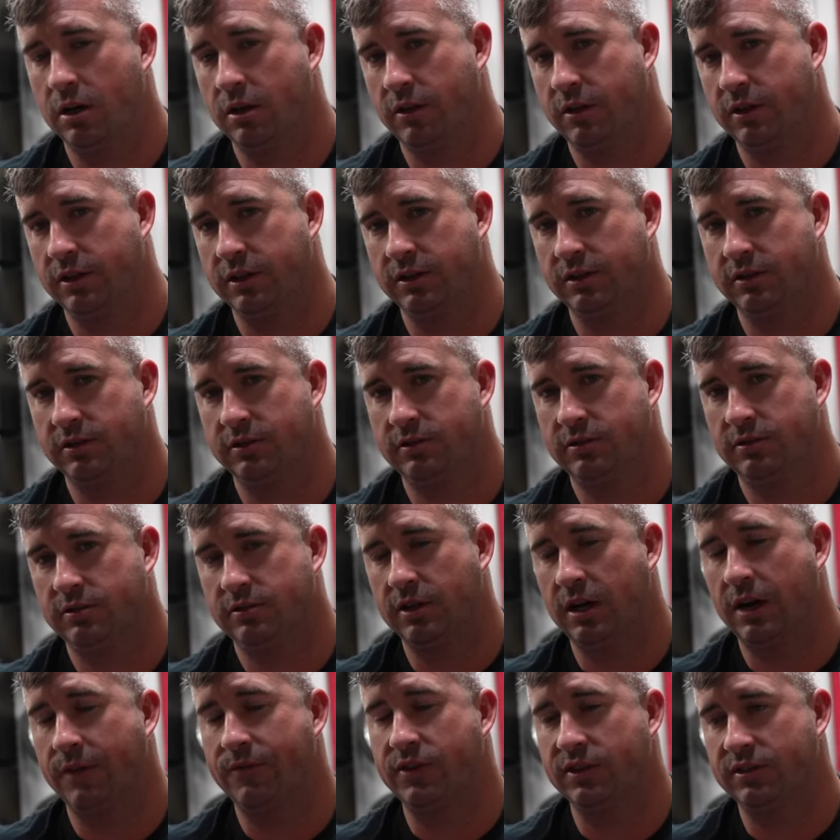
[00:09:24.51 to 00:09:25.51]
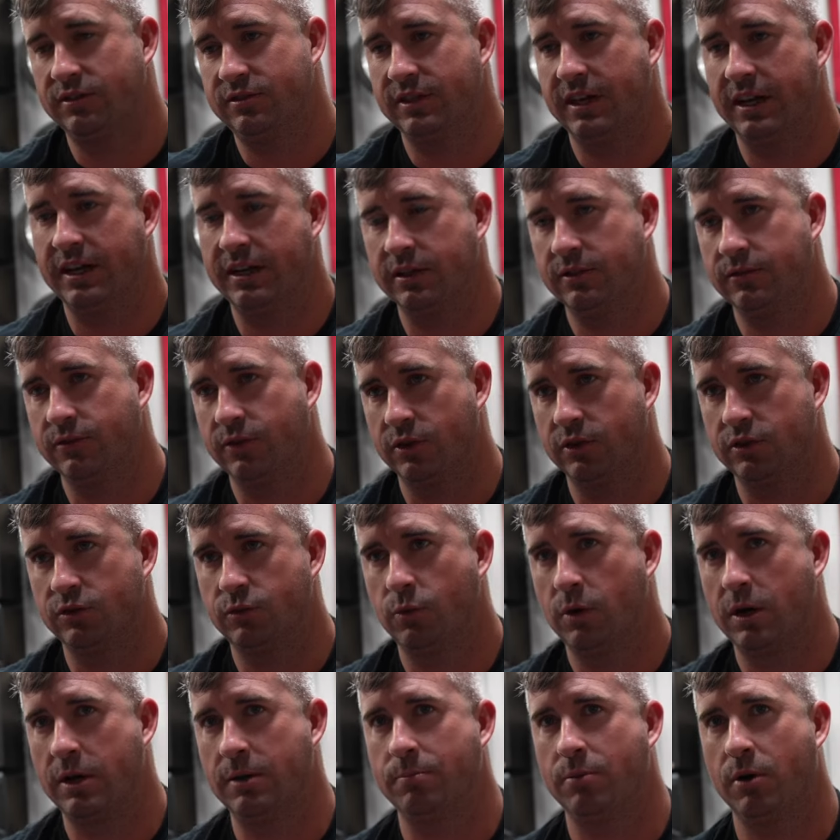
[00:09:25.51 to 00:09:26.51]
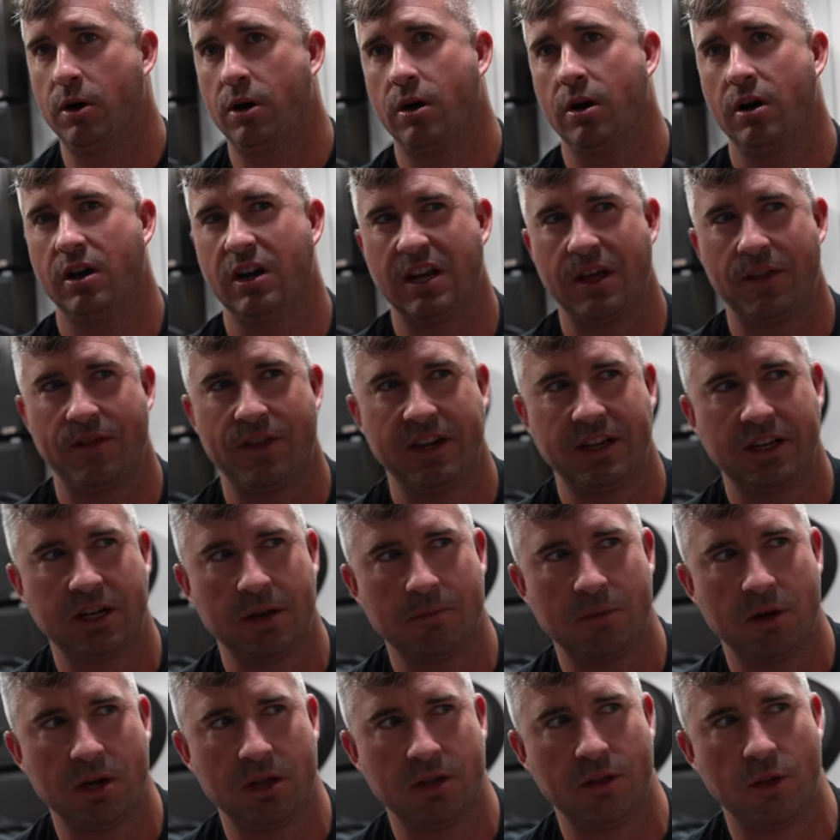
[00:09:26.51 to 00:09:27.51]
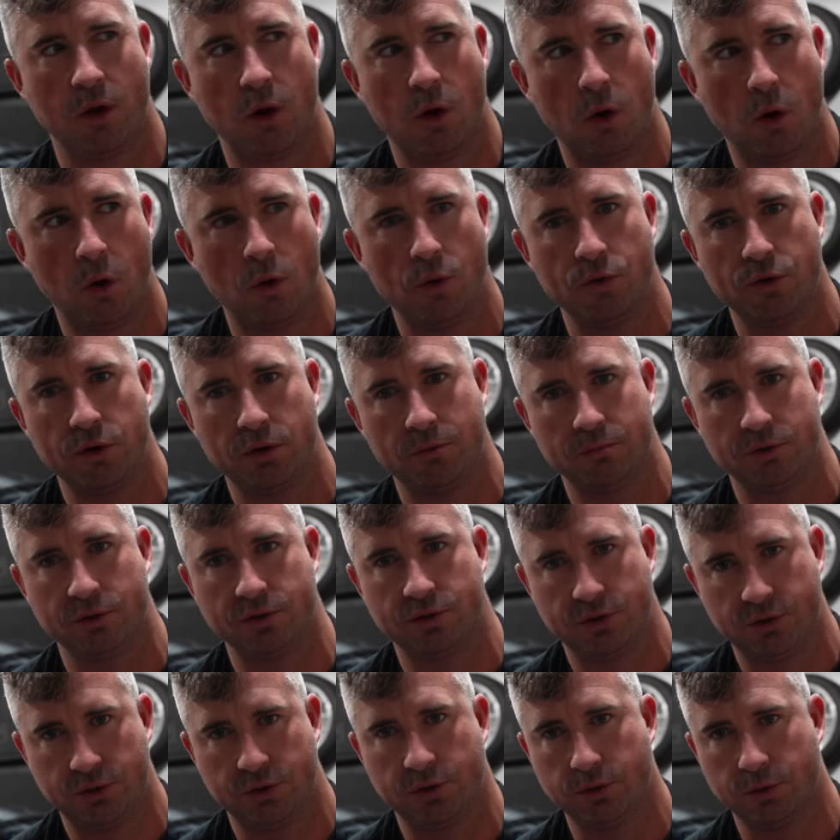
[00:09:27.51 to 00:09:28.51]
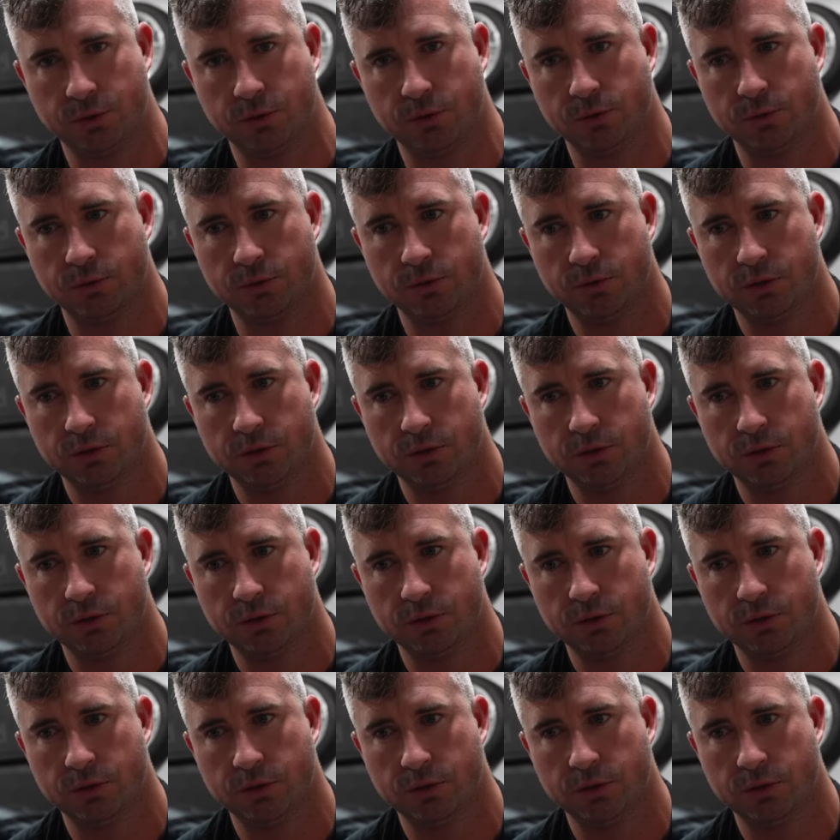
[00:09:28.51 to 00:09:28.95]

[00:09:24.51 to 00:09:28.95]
The softest setting for the sway bar, and I think I'm on hole number 2